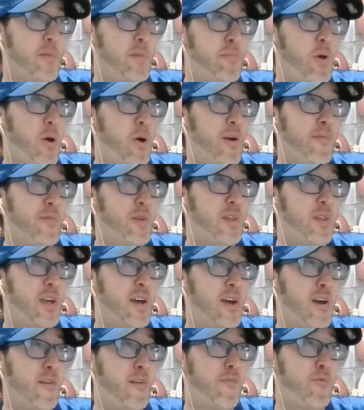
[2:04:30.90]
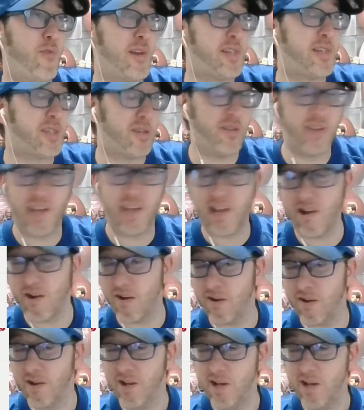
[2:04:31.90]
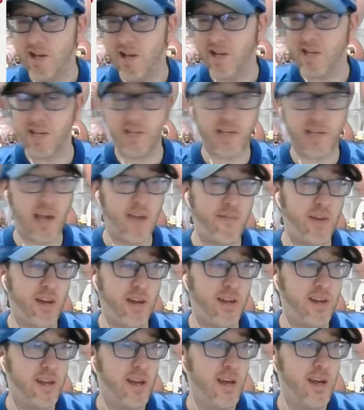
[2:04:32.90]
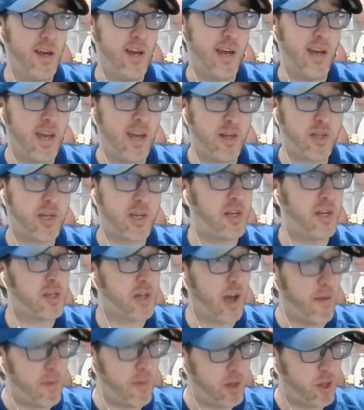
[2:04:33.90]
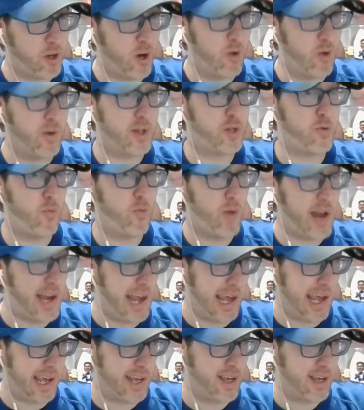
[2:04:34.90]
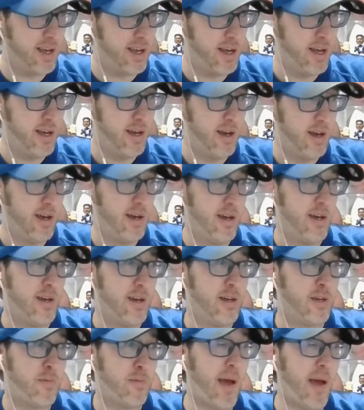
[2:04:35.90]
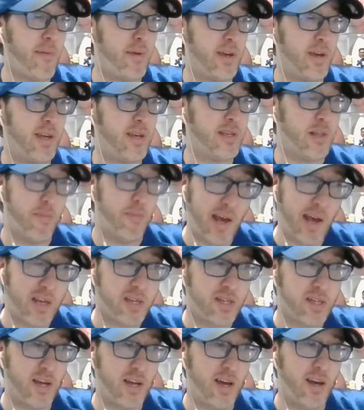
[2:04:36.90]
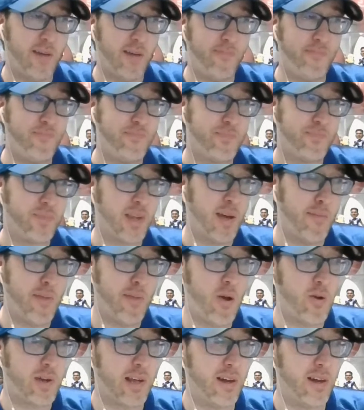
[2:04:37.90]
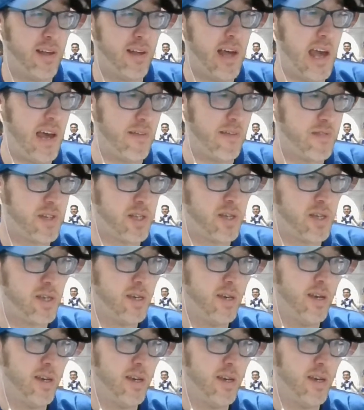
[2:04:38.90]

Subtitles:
Going for the Fritzilator. He's having he's coming through. He's winning. He's the best American left.